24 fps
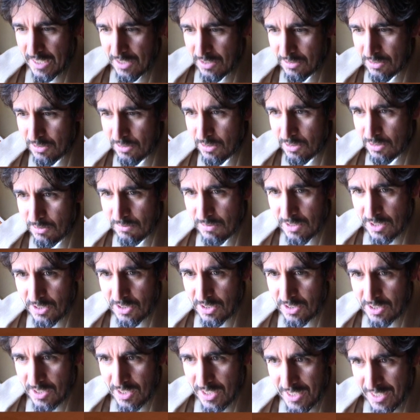Eastern
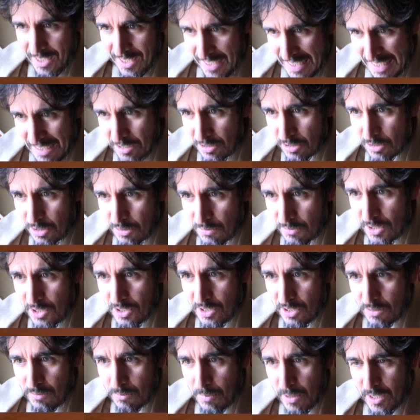division, in the Eastern
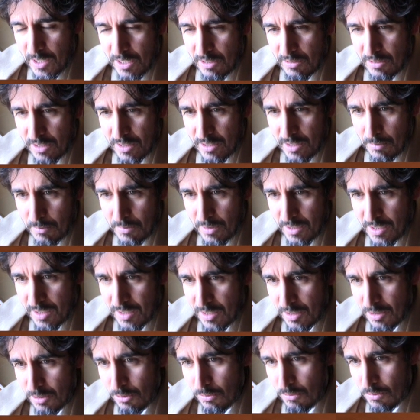division of Bhakti Rasamrita
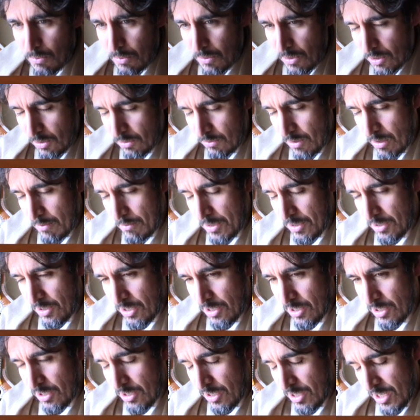Sindhu, Rupa Goswami is
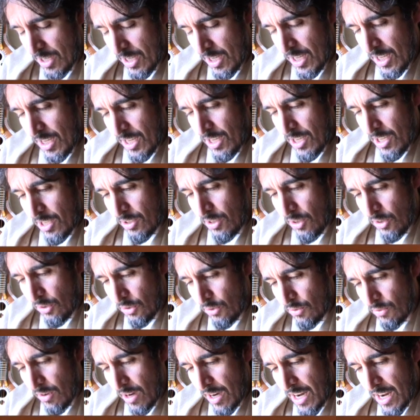going to
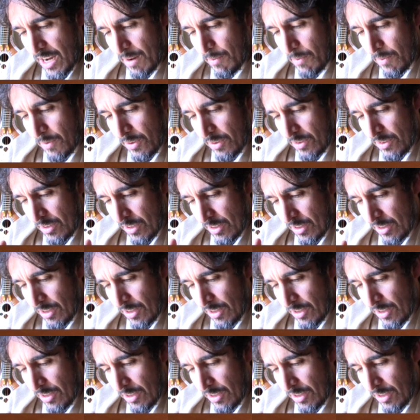describe the